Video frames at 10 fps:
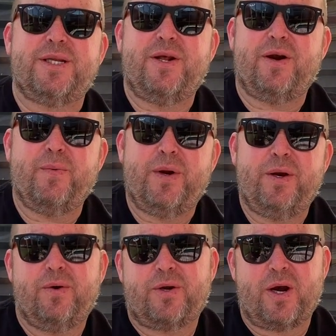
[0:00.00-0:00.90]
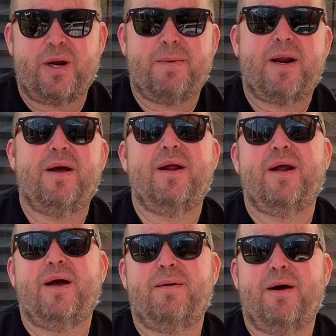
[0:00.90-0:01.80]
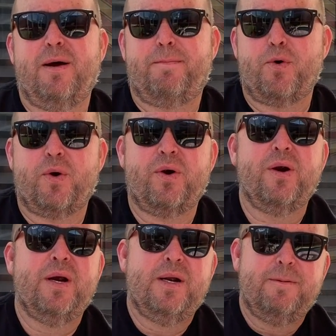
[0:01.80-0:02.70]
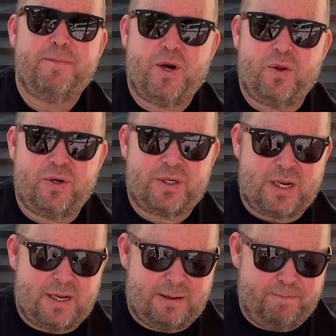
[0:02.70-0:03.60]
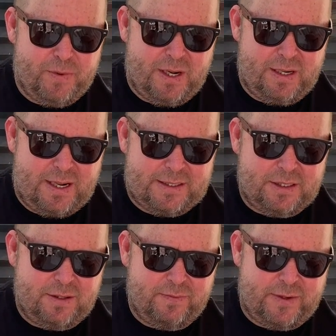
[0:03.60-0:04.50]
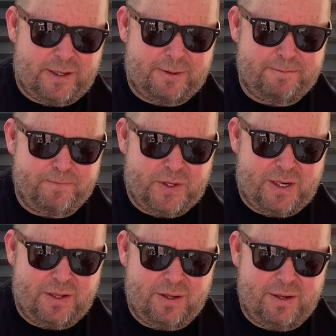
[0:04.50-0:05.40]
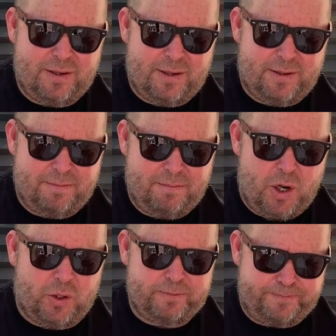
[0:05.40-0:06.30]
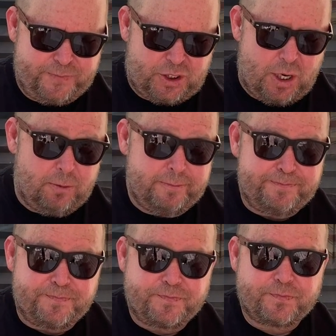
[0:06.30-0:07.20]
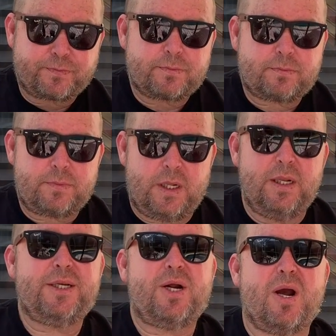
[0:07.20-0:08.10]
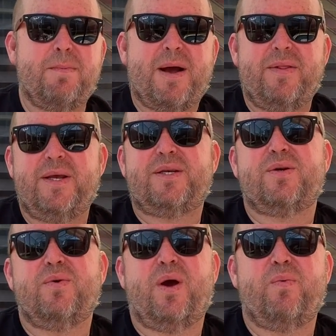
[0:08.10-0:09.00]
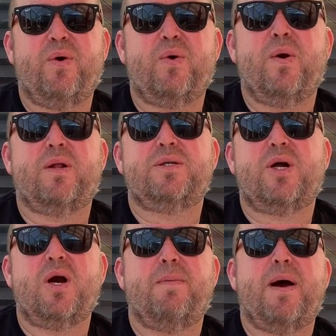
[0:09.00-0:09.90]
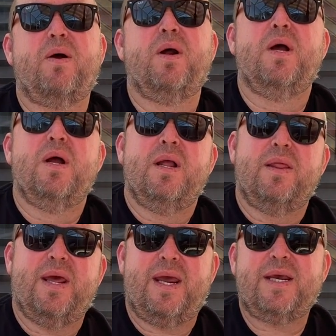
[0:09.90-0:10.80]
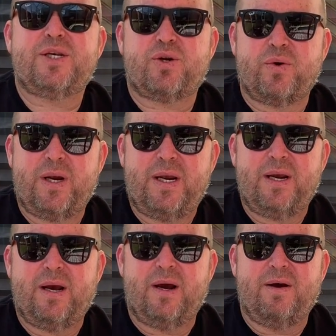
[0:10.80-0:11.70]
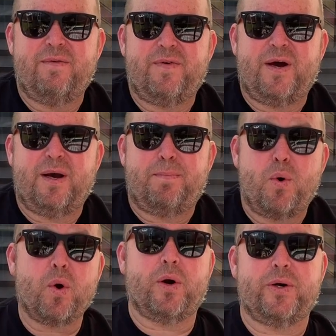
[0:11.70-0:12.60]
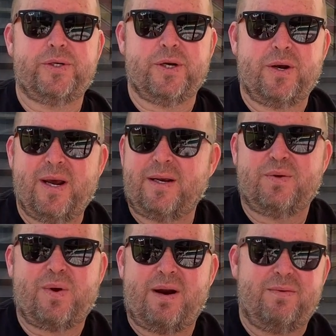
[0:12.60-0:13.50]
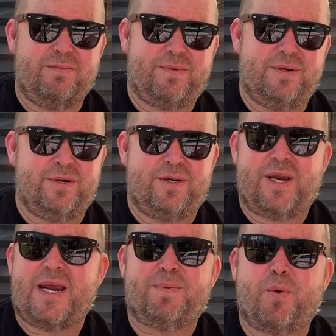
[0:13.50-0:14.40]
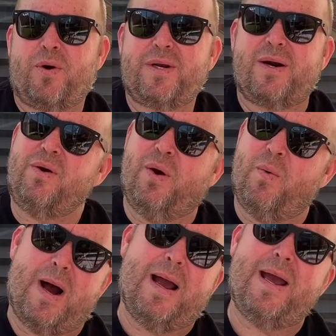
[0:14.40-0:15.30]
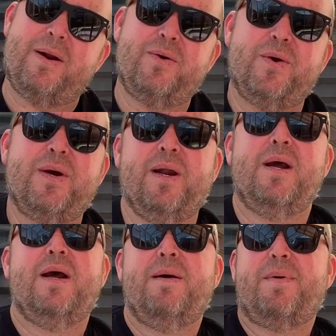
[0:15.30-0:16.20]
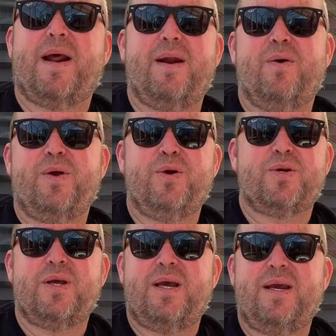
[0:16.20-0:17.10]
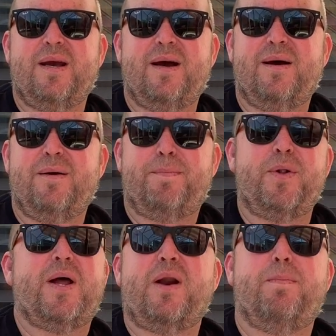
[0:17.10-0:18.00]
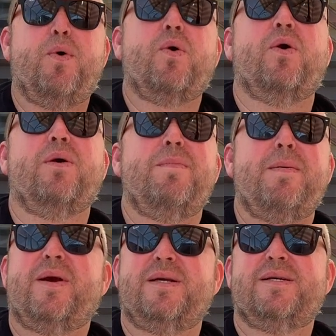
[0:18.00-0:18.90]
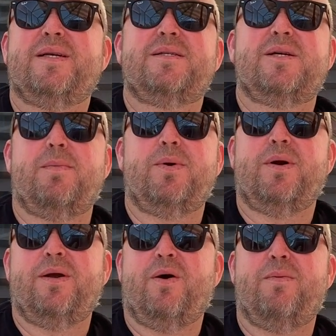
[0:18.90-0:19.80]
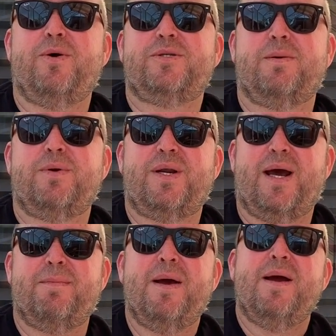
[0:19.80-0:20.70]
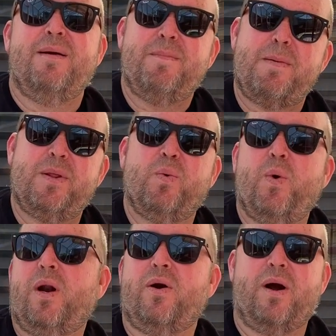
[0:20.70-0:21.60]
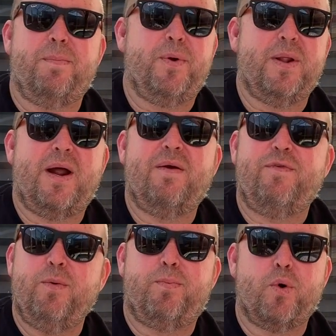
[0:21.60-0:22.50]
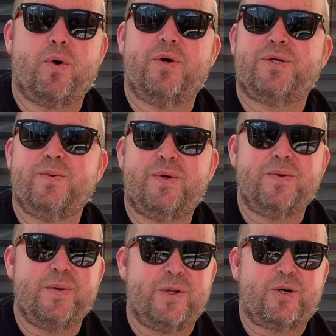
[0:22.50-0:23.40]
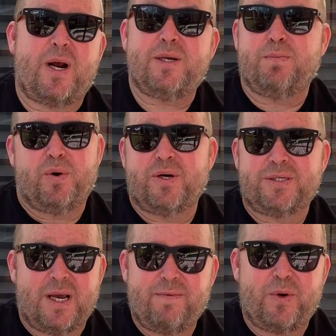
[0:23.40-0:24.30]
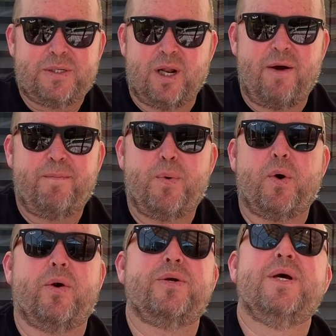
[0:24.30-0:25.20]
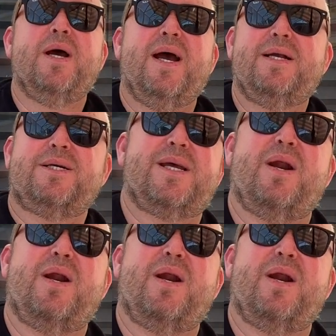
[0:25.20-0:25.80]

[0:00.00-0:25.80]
in there. When you're talking about a, a, a porter, you know, there's uh, uh lots of uh, uh, the malt. So let's talk about this uh, real quick. Let's talk about the history of uh, porters, okay? Because I don't taste porters. I don't know why I don't do it, but I don't usually uh, pull out a porter. Maybe because it's summer, you know, almost summertime. Maybe in the winter I'll pull out a few porters and we'll, we'll try some porters. Because I've always loved porters. It's just I